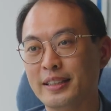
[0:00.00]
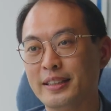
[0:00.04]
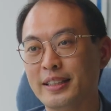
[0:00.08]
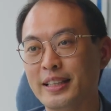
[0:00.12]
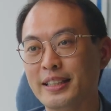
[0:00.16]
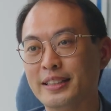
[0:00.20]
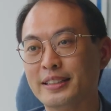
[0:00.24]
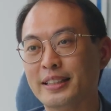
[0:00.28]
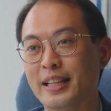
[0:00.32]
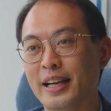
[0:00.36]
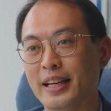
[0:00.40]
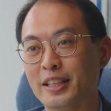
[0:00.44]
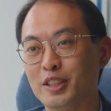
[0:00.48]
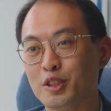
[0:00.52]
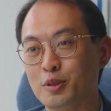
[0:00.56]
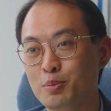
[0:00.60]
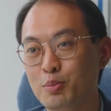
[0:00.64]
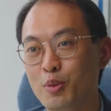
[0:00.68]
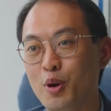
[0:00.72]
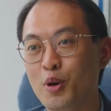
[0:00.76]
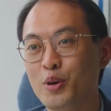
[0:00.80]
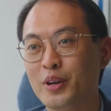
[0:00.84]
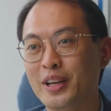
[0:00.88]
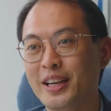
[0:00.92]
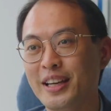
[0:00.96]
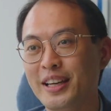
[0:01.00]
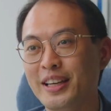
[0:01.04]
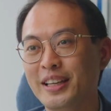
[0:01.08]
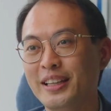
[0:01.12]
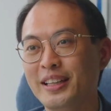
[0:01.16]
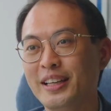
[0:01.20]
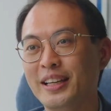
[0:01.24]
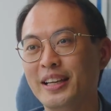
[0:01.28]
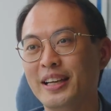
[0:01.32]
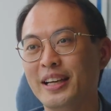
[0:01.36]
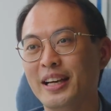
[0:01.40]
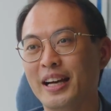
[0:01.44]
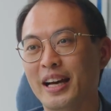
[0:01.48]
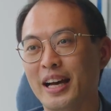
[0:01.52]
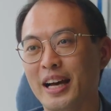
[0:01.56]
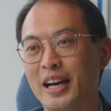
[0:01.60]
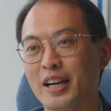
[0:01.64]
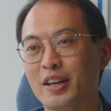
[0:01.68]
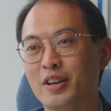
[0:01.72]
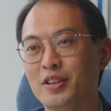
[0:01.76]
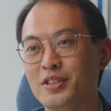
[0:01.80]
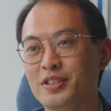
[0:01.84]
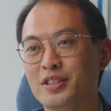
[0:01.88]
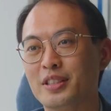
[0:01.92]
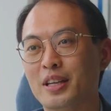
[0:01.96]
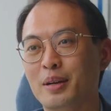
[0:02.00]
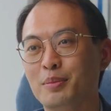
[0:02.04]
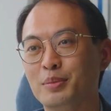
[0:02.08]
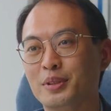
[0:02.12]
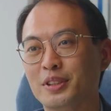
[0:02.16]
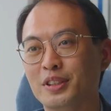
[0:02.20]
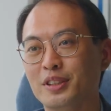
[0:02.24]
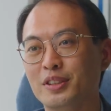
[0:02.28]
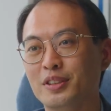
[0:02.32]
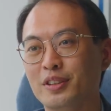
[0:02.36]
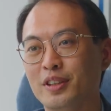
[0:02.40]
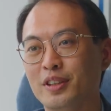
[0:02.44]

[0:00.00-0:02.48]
things like smoking, consumption